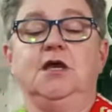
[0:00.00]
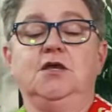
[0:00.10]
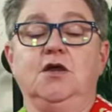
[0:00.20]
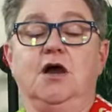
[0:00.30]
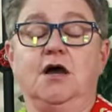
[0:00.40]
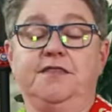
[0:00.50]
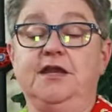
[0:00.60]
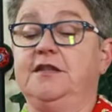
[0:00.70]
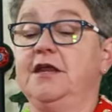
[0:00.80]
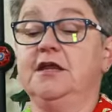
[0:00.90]
Ja, then
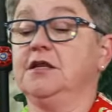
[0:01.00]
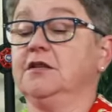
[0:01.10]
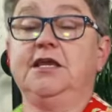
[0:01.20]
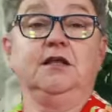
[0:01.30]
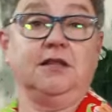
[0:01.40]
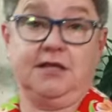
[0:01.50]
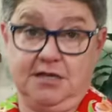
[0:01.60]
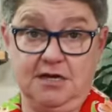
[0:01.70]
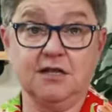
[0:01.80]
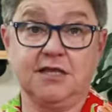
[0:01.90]
it'll kill. Then
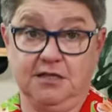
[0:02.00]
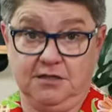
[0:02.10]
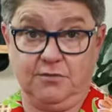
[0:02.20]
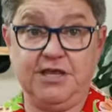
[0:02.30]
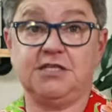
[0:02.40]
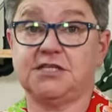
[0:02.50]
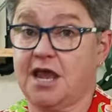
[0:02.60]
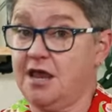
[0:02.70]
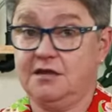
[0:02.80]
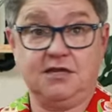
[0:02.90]
it'll kill the weeds,
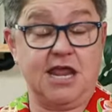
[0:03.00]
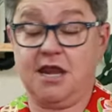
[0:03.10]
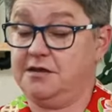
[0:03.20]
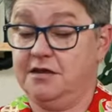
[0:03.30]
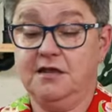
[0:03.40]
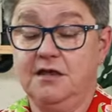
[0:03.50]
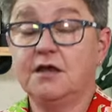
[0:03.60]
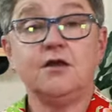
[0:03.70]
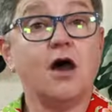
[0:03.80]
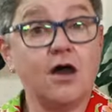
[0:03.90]
eh? Dead.
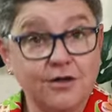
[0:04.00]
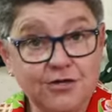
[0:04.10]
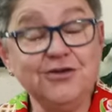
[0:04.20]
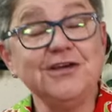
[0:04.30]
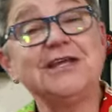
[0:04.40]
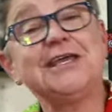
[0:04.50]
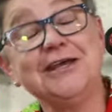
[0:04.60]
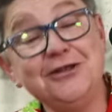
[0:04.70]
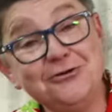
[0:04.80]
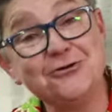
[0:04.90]
No, you're going to
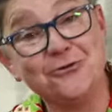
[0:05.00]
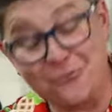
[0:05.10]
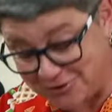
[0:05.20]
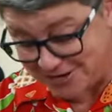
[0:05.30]
kill your lawn.